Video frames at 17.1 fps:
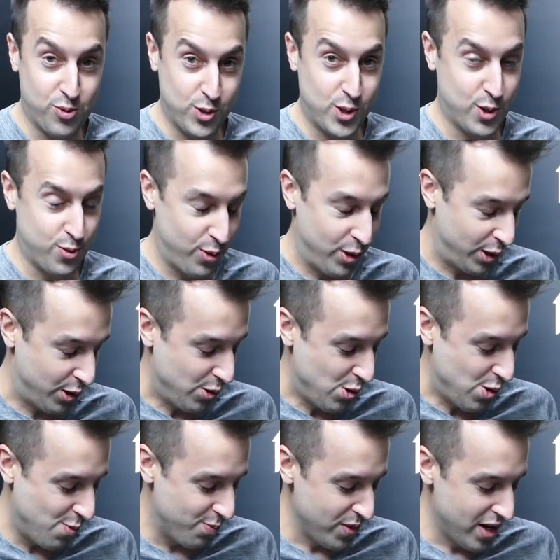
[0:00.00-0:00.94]
which is pretty
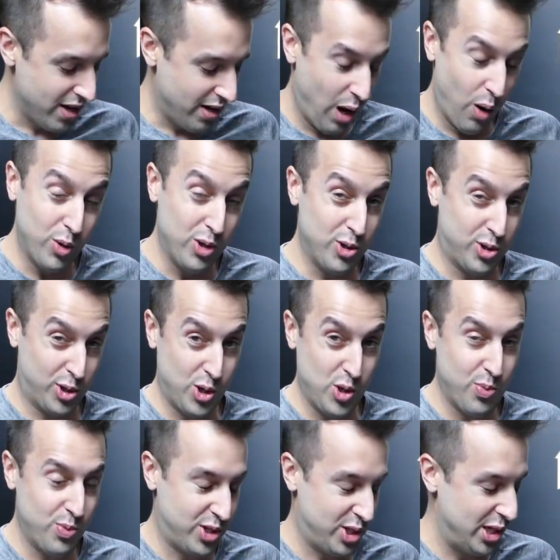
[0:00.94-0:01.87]
cool when you
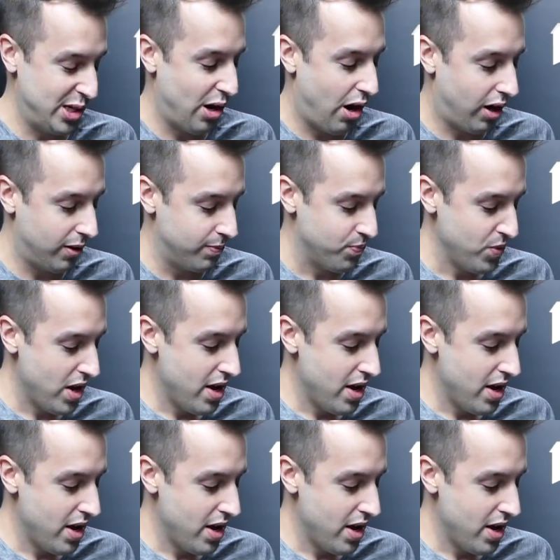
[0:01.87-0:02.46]
turn the machine on.